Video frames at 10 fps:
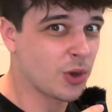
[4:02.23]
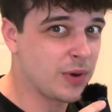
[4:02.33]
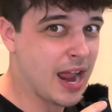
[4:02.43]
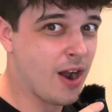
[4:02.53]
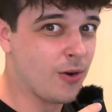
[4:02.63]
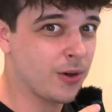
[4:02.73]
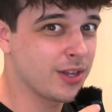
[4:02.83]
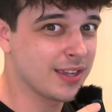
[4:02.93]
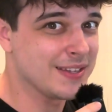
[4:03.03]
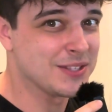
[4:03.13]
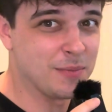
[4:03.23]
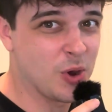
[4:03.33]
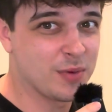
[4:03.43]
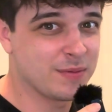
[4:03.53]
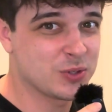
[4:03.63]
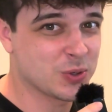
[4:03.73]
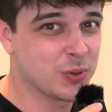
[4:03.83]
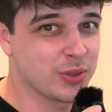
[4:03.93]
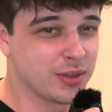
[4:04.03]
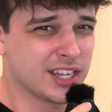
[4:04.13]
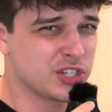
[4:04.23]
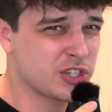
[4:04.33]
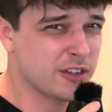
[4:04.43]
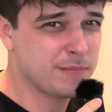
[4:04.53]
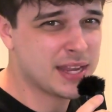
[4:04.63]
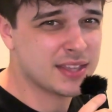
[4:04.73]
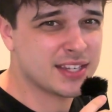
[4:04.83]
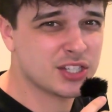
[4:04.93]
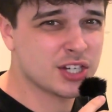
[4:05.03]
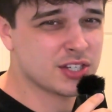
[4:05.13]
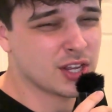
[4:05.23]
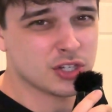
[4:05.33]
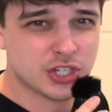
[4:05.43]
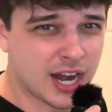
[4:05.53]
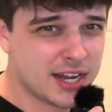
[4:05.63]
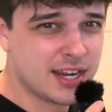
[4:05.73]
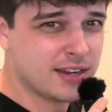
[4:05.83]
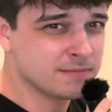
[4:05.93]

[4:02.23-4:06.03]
now is the moment of truth. It should have made the dishes shiny.